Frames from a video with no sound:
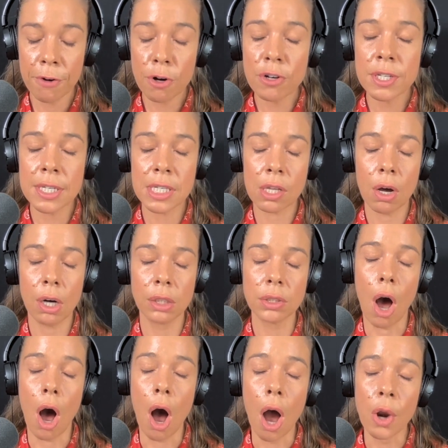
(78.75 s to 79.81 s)
First is
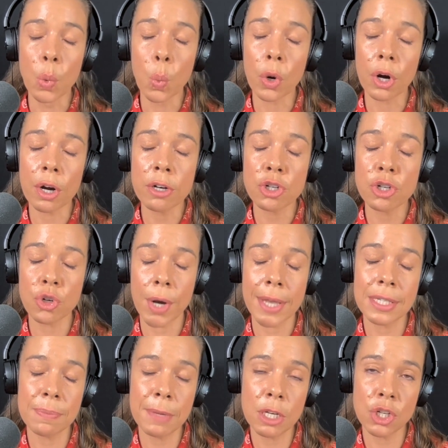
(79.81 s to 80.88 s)
called onward
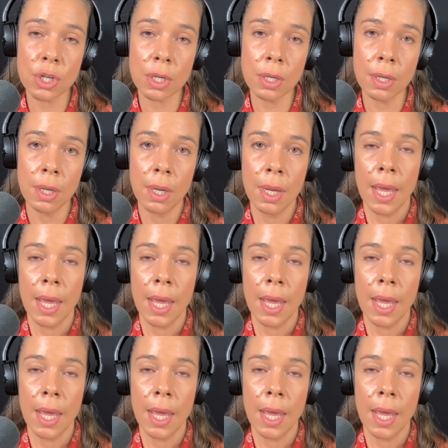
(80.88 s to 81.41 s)
transmission,